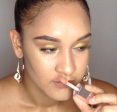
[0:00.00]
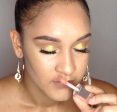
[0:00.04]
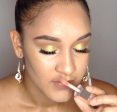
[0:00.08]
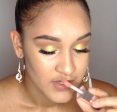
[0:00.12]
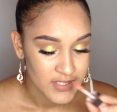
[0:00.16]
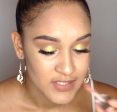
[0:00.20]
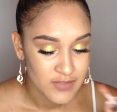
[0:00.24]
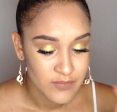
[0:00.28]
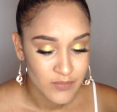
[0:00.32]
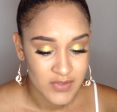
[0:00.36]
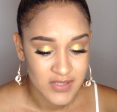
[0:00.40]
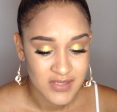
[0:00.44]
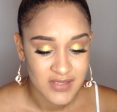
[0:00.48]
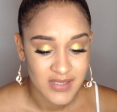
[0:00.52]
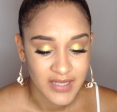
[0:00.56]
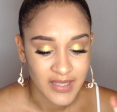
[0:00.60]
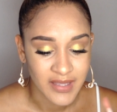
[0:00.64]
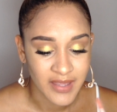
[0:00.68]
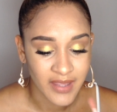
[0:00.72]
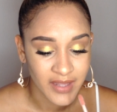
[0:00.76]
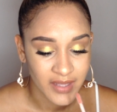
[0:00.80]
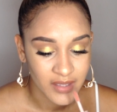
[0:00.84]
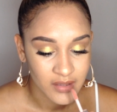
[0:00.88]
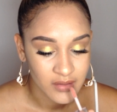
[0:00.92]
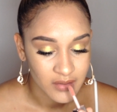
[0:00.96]
it smells like
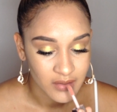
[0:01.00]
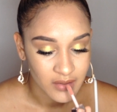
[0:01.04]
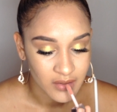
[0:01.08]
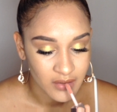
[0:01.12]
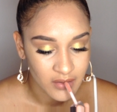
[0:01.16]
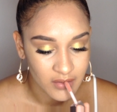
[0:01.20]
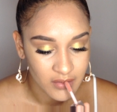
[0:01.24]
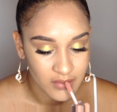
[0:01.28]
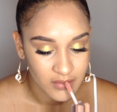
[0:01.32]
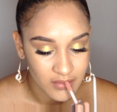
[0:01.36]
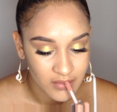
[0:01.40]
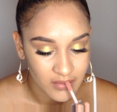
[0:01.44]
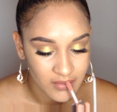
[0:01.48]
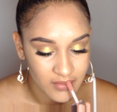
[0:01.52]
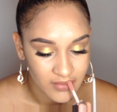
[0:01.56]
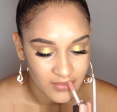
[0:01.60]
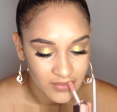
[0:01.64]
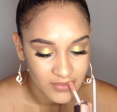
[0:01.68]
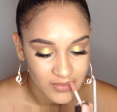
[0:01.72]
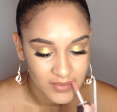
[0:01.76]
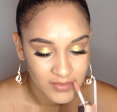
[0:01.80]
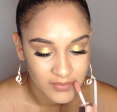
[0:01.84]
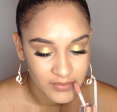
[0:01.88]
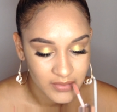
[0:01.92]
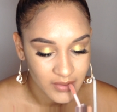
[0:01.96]
candy.
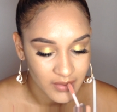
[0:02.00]
Oh